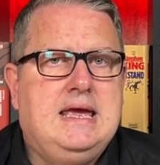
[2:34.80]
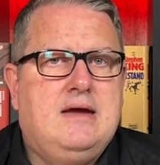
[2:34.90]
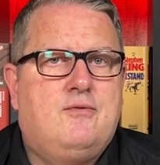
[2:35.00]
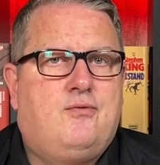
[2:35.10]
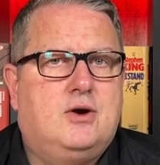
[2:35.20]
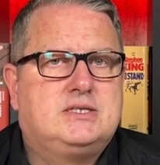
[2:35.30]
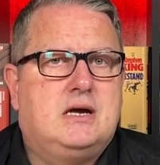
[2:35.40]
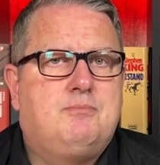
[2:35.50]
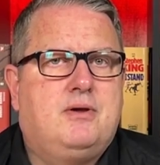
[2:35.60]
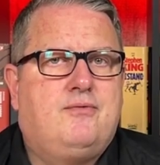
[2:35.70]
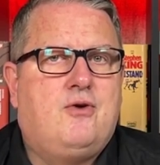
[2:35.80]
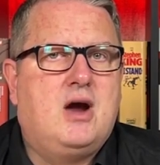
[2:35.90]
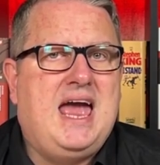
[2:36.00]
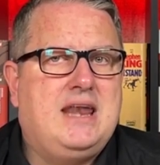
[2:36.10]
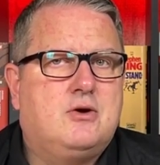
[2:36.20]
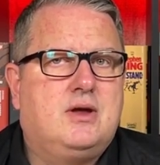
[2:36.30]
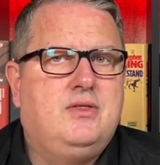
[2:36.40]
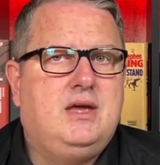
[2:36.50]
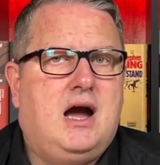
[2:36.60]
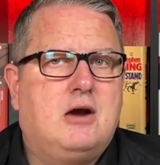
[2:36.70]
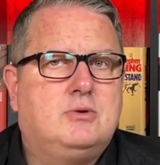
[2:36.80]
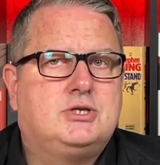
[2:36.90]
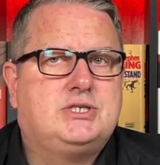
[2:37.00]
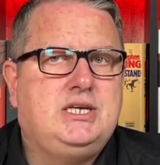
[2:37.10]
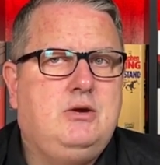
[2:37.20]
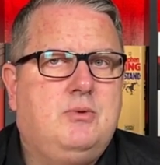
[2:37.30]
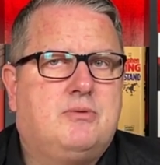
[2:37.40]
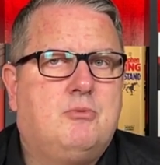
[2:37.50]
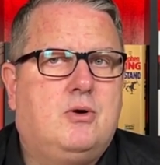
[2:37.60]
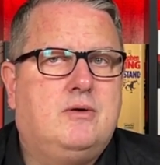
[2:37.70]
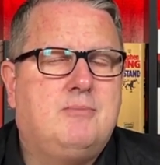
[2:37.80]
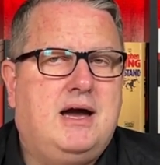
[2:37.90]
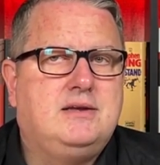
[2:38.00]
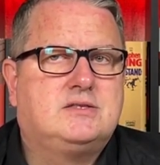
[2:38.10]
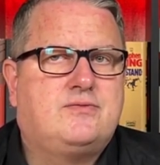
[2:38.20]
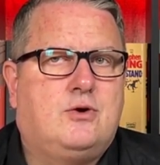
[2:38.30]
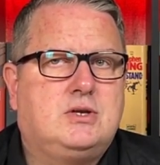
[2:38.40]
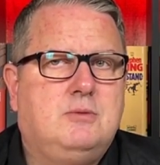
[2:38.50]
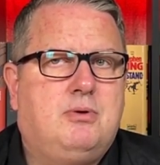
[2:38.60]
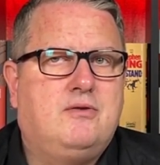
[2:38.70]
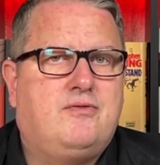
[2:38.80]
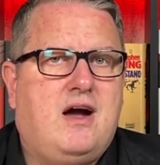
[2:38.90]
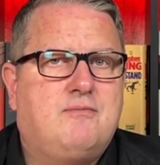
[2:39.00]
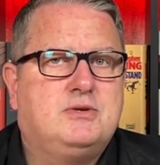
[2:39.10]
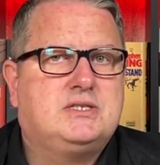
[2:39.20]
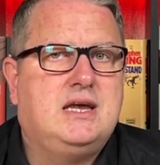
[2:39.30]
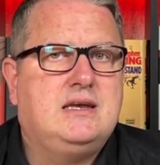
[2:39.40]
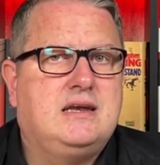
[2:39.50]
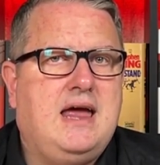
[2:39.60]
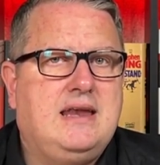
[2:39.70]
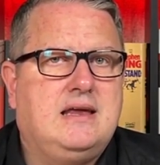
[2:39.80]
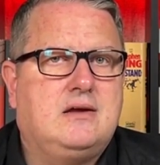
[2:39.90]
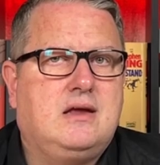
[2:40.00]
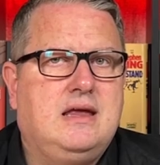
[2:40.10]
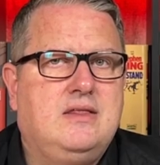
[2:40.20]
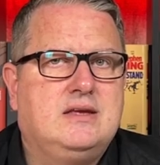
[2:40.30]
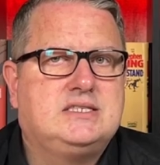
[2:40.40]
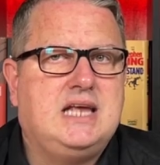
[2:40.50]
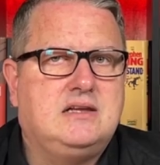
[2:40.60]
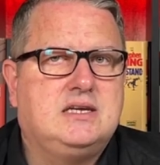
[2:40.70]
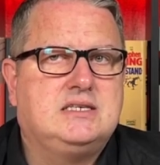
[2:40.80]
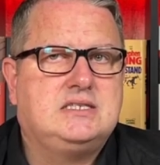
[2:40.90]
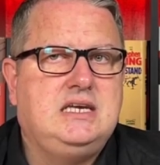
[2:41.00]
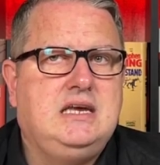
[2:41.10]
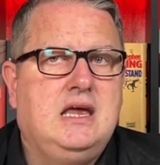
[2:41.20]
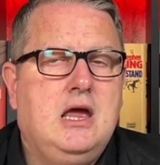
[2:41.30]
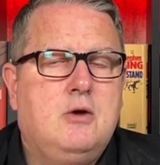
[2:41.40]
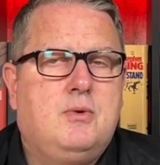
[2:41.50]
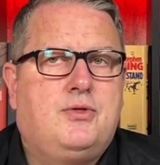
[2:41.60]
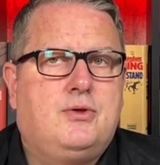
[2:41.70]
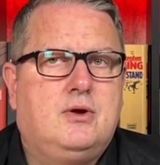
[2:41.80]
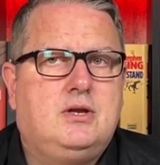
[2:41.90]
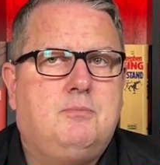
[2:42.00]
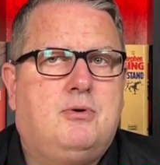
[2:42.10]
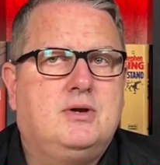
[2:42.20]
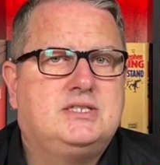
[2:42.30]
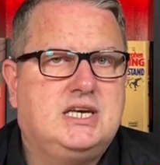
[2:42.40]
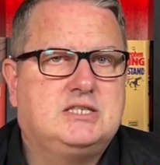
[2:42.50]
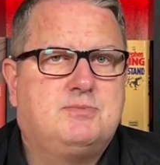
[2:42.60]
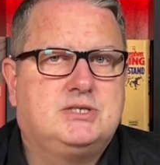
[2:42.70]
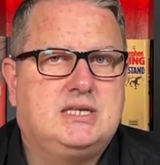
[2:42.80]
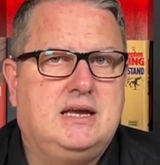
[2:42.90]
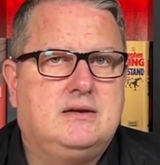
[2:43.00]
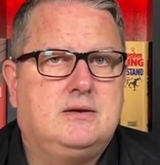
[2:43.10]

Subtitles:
For example, for haddock in the Irish Sea with minus 14.5% and haddock in the Celtic Sea with 30.6%.